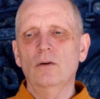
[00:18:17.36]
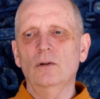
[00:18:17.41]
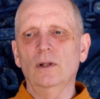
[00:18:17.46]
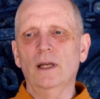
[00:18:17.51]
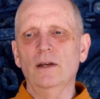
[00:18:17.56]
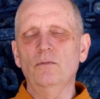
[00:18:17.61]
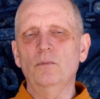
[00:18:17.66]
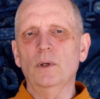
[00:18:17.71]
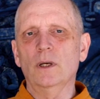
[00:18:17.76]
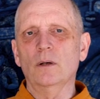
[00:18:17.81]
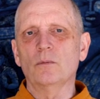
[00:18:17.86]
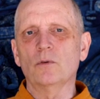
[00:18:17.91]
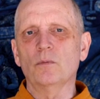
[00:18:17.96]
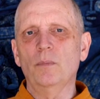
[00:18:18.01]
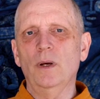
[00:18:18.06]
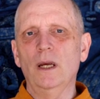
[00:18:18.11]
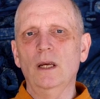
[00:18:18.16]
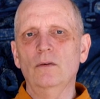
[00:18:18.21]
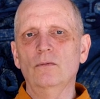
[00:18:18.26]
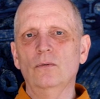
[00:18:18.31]
Life becomes
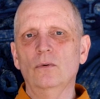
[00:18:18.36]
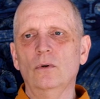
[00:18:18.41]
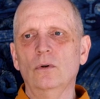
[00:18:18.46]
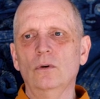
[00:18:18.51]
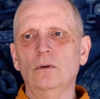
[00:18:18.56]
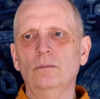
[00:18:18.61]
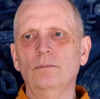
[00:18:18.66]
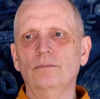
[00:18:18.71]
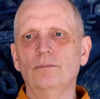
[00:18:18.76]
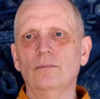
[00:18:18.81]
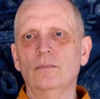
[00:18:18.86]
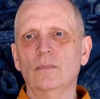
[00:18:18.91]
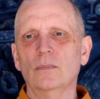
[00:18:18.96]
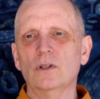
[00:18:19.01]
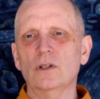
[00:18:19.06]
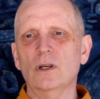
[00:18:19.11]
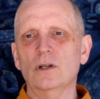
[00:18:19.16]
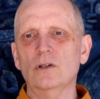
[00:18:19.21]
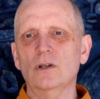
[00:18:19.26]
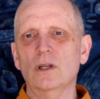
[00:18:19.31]
painful.
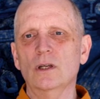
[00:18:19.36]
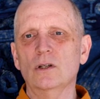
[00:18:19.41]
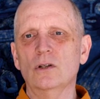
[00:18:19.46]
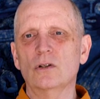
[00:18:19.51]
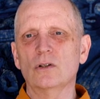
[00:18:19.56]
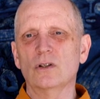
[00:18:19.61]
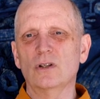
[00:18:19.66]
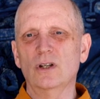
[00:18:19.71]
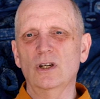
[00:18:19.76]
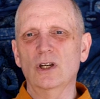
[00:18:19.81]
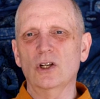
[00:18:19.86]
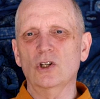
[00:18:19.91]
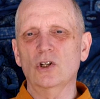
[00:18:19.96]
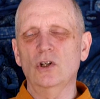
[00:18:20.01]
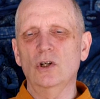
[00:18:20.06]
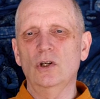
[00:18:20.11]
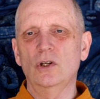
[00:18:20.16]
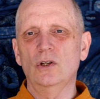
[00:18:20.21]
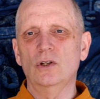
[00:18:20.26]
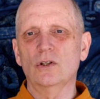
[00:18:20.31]
Such things as
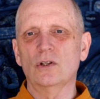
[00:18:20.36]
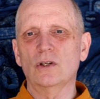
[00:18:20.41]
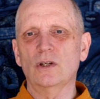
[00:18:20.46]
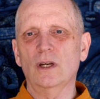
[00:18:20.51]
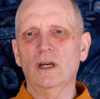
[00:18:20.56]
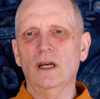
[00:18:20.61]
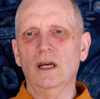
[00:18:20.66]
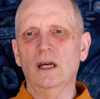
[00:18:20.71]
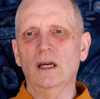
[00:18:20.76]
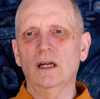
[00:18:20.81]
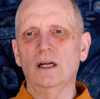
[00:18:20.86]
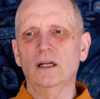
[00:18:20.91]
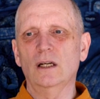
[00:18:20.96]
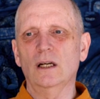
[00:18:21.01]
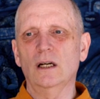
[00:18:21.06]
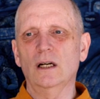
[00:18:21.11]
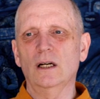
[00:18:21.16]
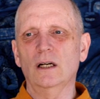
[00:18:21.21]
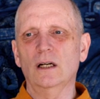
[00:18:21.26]
addictions and